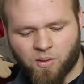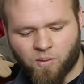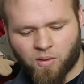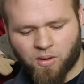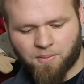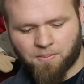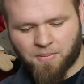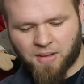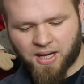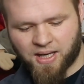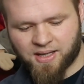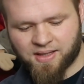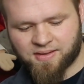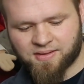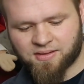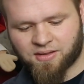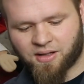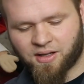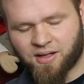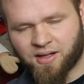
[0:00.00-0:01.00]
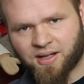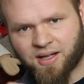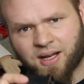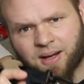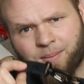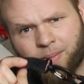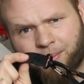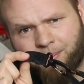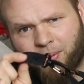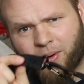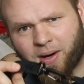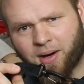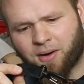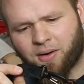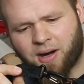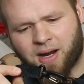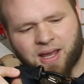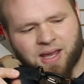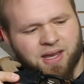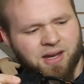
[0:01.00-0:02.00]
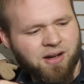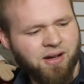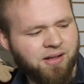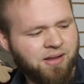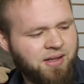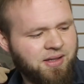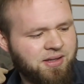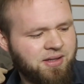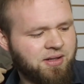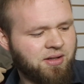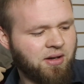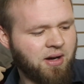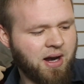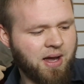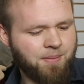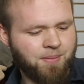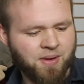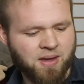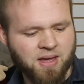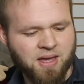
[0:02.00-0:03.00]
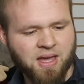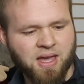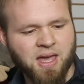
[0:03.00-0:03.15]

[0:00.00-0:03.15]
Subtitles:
Well, mine is starting to come apart right here at the strap,